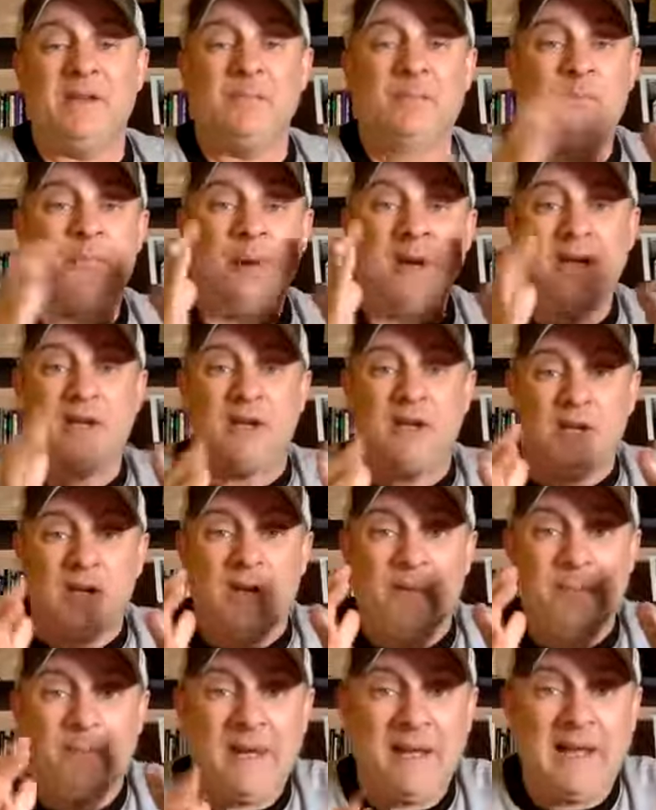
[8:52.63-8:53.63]

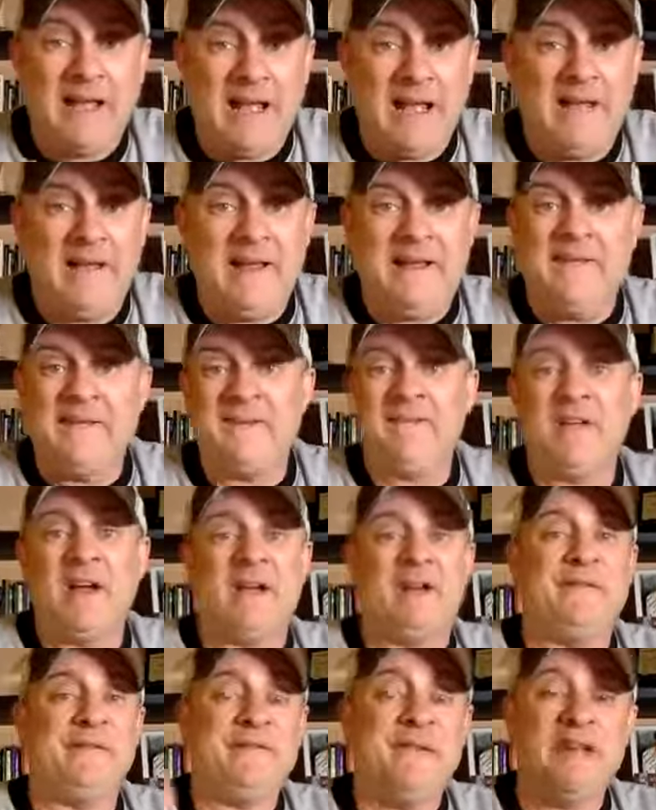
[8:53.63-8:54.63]
And they've
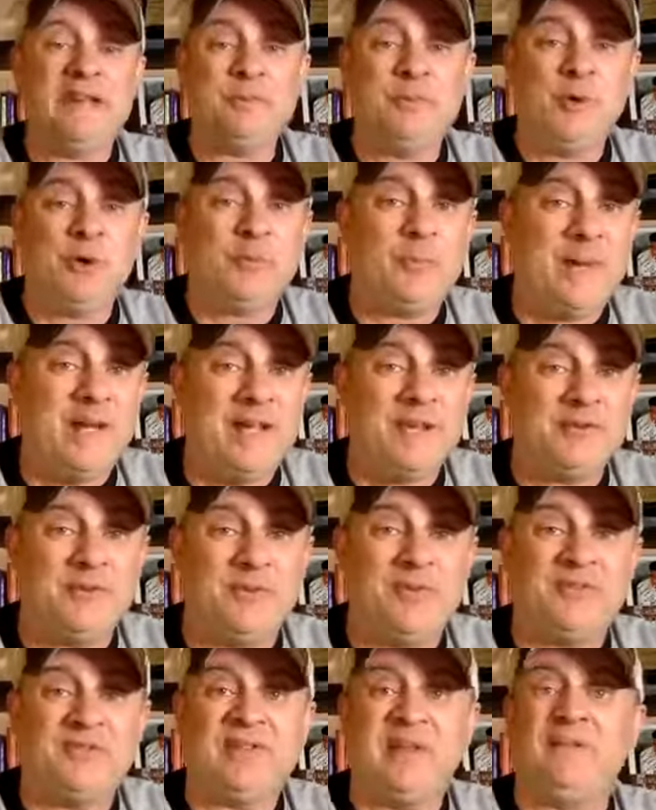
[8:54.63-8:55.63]
got a Facebook page
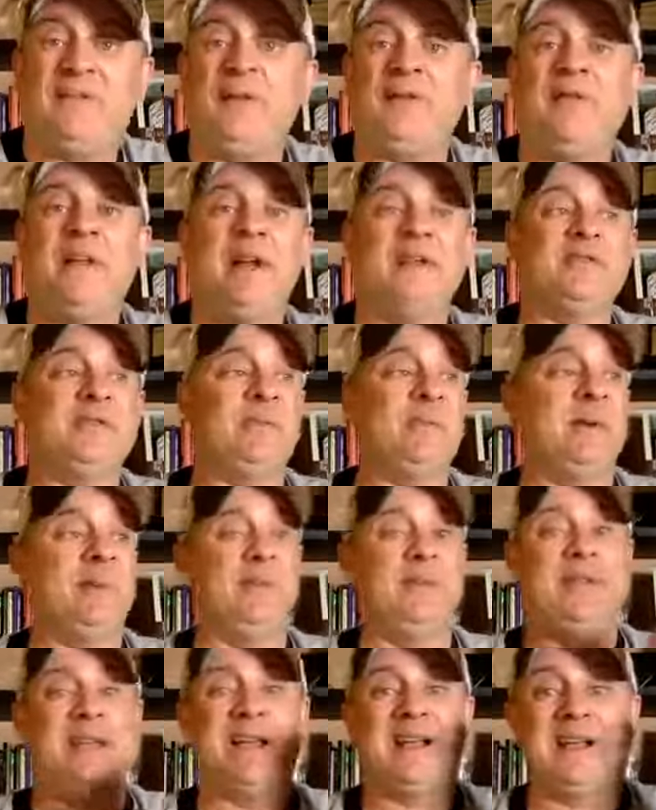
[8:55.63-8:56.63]
with several thousand
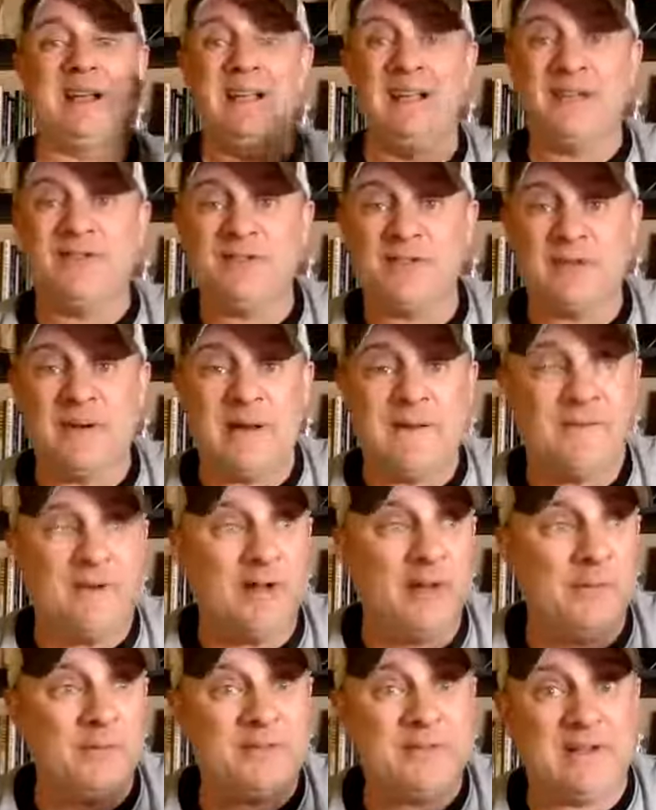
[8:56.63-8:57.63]
people. They got an Instagram
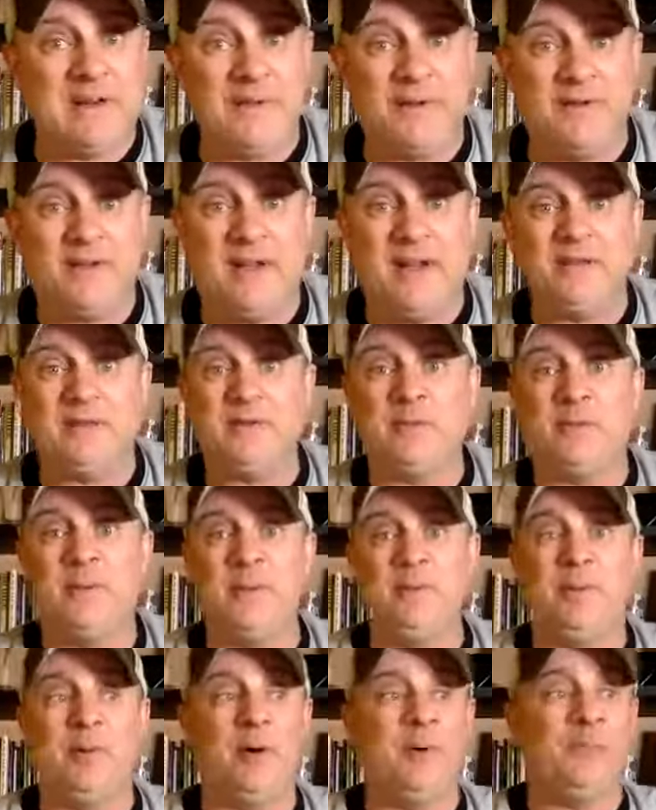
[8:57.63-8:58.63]
following with several thousand
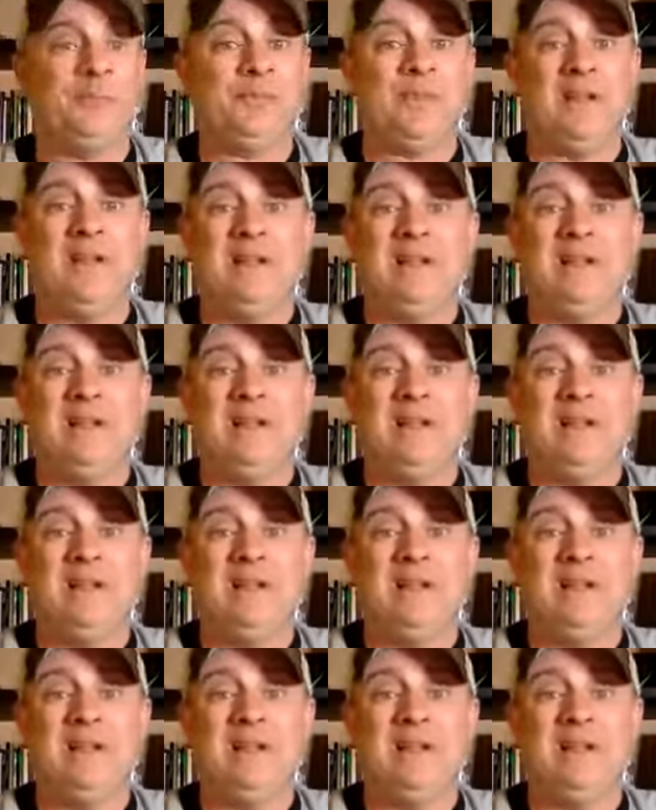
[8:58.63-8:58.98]
people.